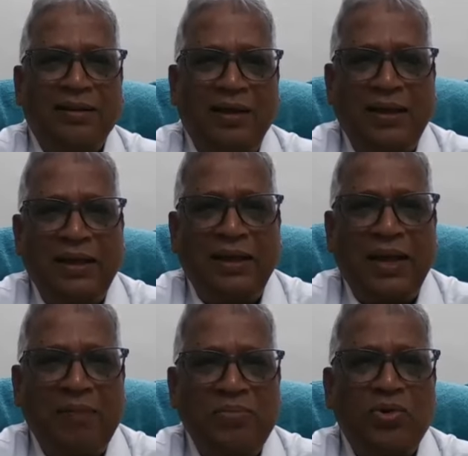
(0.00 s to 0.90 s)
he
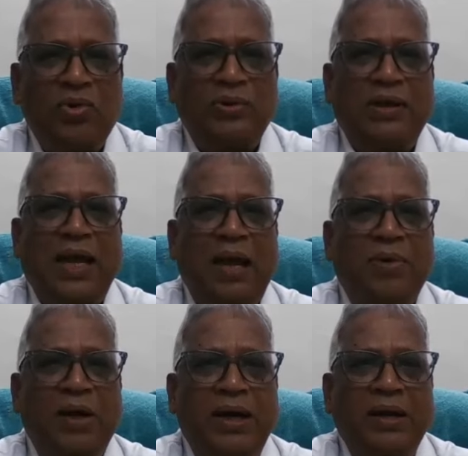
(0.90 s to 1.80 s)
came to know that I
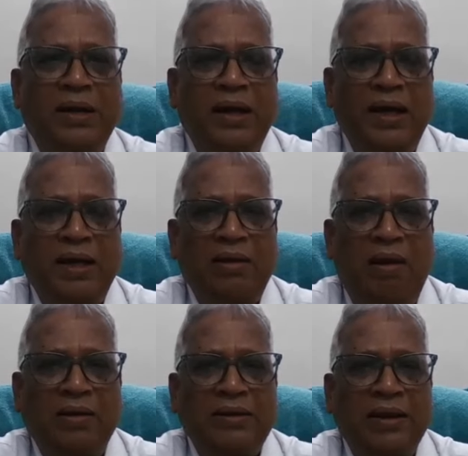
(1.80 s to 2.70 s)
am reading
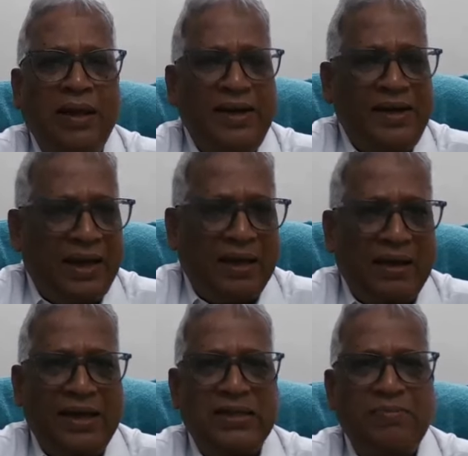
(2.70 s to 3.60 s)
Gandhi again, he
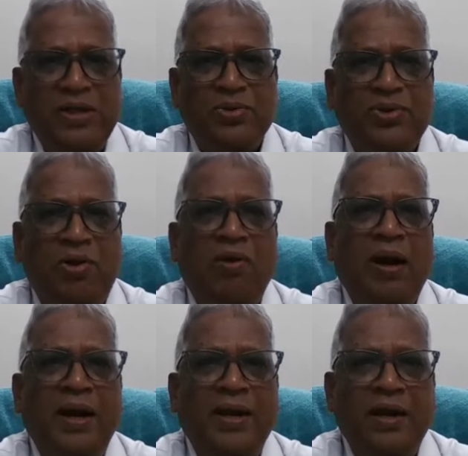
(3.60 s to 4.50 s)
encouraged me to start
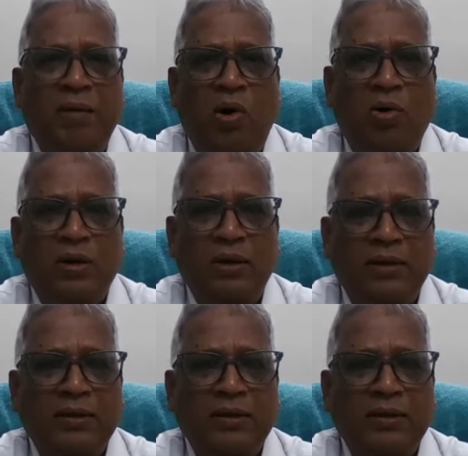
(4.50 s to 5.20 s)
writing about